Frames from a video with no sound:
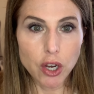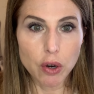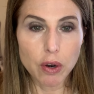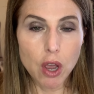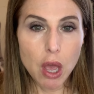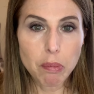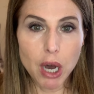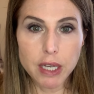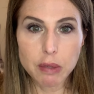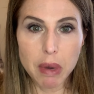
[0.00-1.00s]
Your
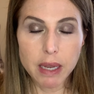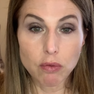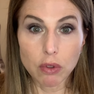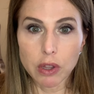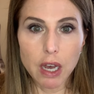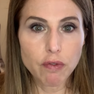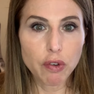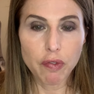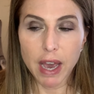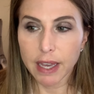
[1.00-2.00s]
boss might love the
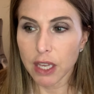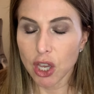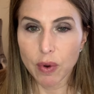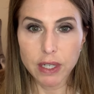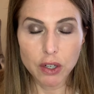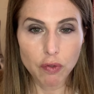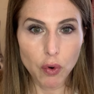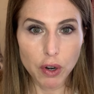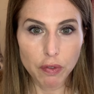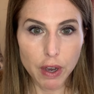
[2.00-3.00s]
fact that you ended
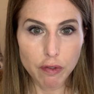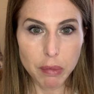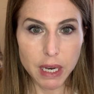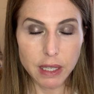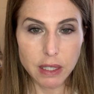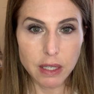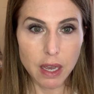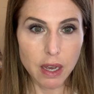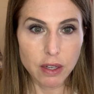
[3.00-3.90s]
45 minutes,